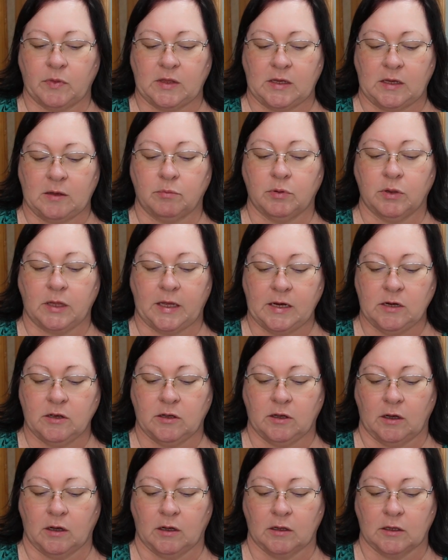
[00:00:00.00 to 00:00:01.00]
the plain
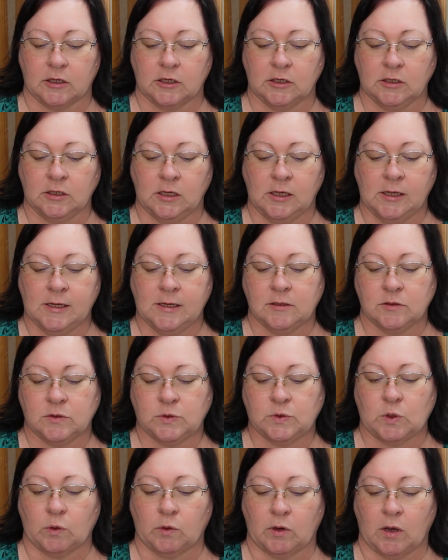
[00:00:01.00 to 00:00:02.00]
collar,
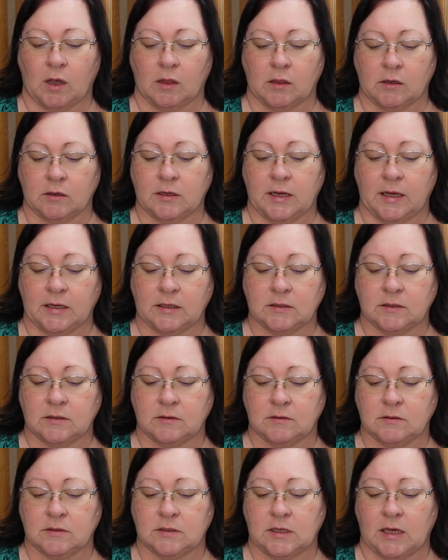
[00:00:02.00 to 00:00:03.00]
so collar neck
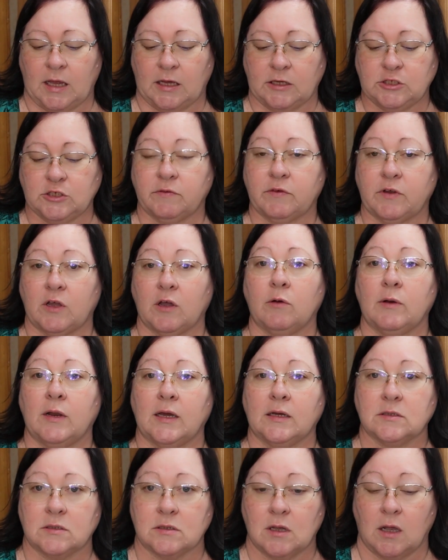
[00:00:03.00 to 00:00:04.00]
to edge of coat
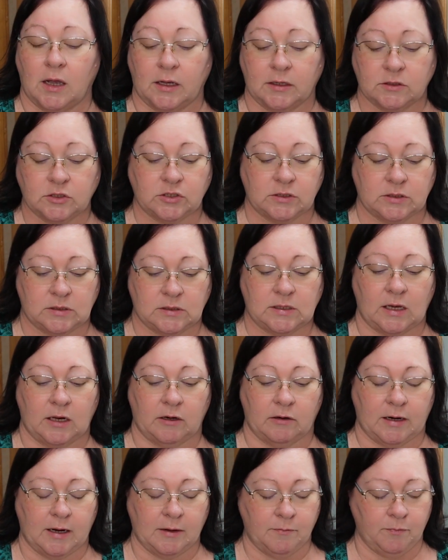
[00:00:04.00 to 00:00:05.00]
as notched,
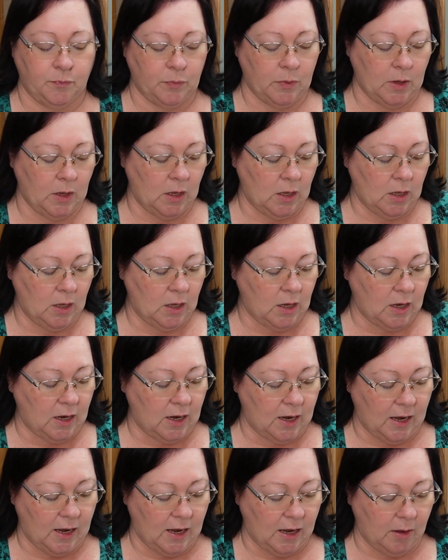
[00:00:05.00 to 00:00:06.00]
etc.
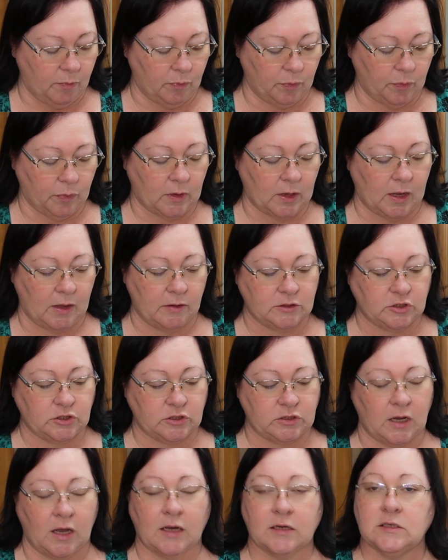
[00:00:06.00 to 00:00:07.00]
And she
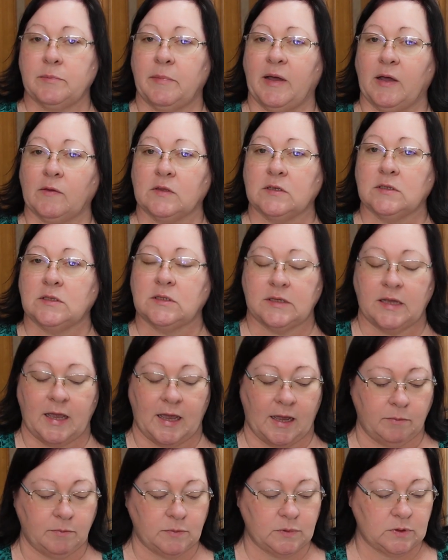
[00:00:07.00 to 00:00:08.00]
talks about the
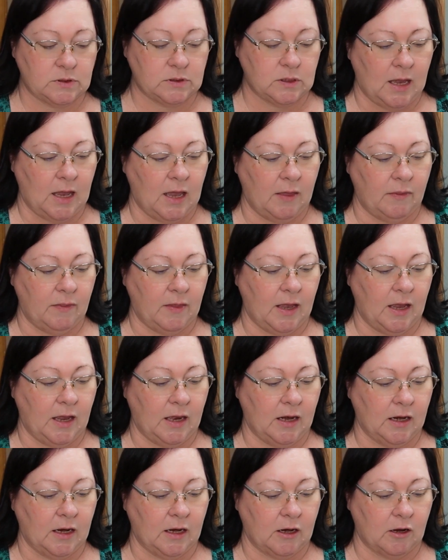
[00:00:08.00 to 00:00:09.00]
steps, and
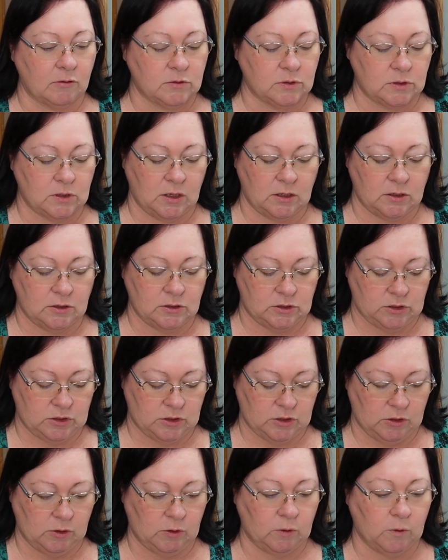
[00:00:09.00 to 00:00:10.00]
then it goes on
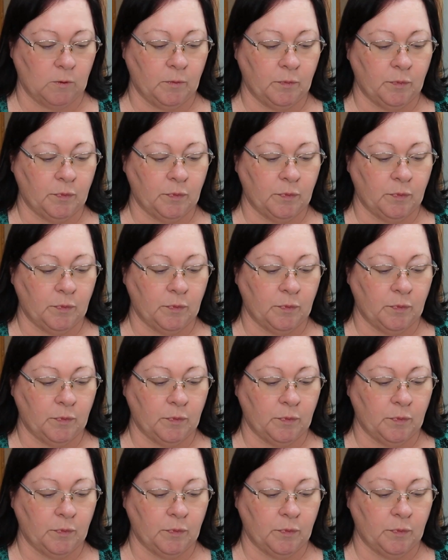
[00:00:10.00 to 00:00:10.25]
to